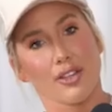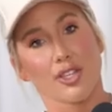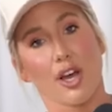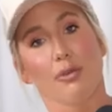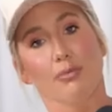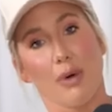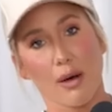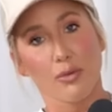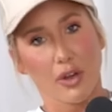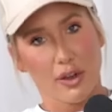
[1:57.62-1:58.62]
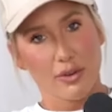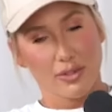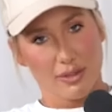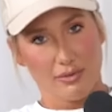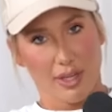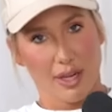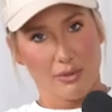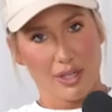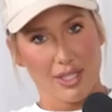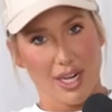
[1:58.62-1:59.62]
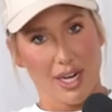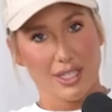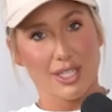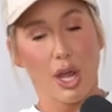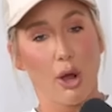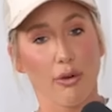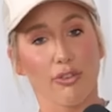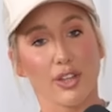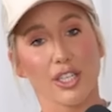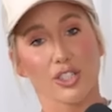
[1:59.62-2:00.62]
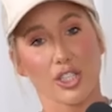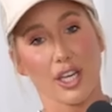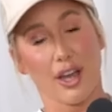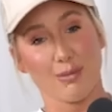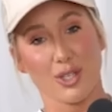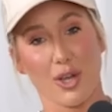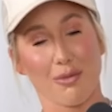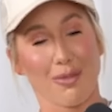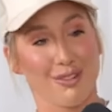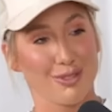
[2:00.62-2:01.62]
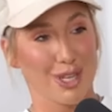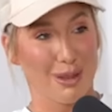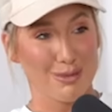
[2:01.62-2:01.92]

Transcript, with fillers: And so mom will go get resentenced. Hopefully, she comes home. If she